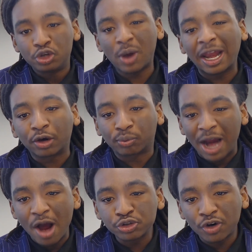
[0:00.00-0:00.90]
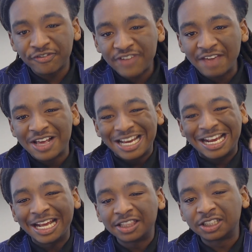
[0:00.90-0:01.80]
You got to ground your faith
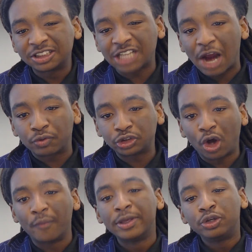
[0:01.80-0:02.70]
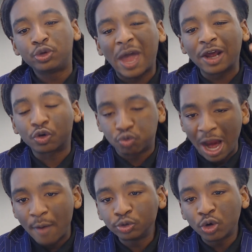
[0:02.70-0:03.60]
in the desired result. You got to
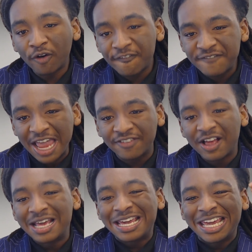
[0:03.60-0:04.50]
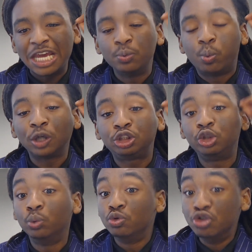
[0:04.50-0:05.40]
ground your faith in
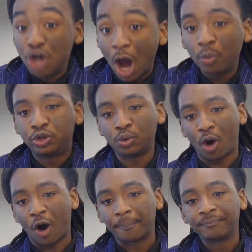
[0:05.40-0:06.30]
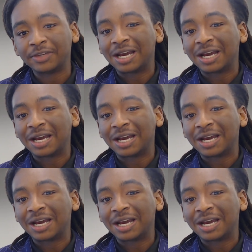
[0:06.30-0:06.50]
what you know you are.